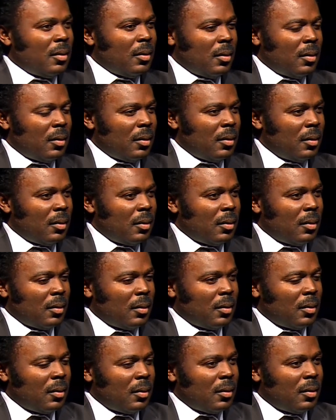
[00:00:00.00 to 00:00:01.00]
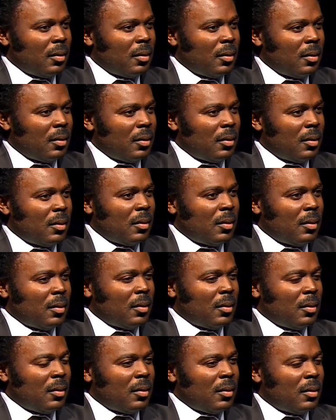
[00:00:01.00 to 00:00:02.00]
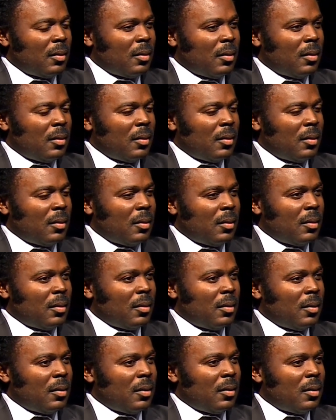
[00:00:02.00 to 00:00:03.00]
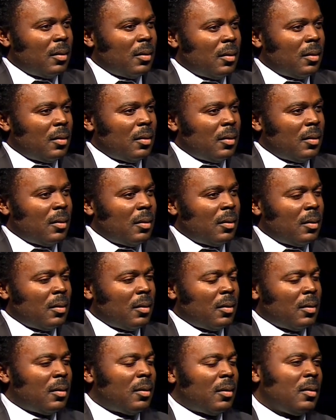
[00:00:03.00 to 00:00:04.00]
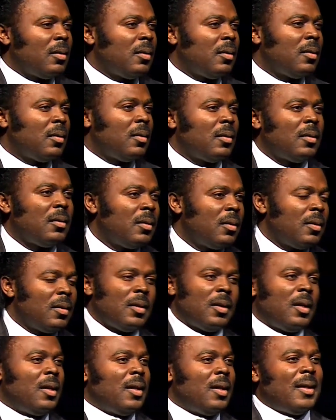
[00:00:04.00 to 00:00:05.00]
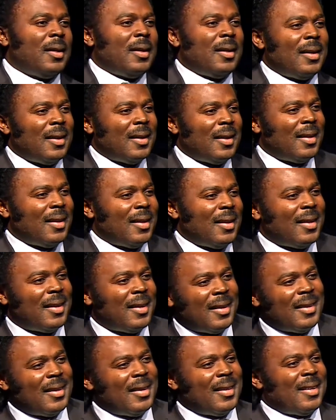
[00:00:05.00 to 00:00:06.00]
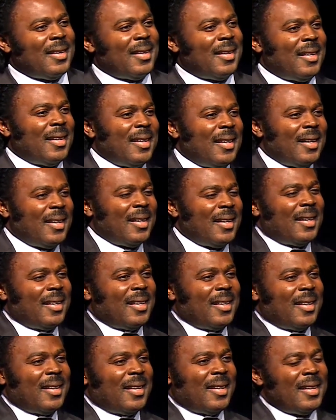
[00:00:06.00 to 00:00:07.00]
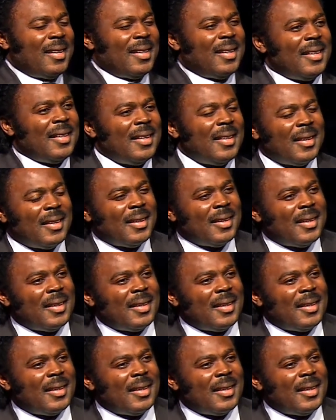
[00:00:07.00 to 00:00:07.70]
(no one is talking)